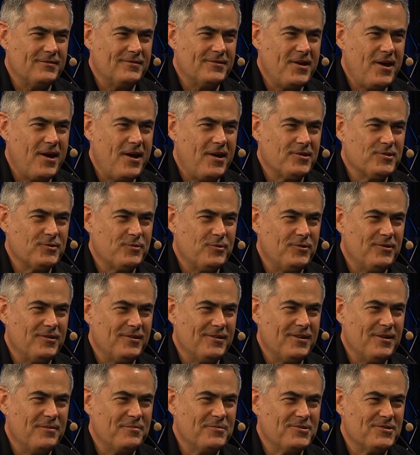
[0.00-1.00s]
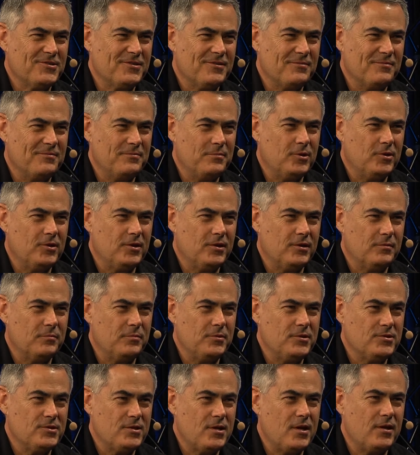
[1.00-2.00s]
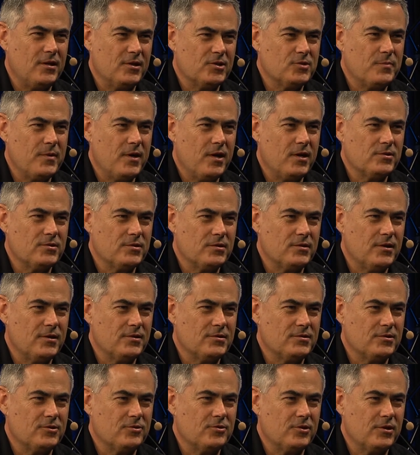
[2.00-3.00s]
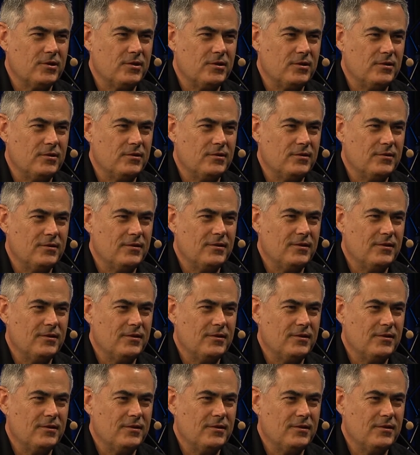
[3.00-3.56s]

task when it comes to building PCIe expansion. That's a tricky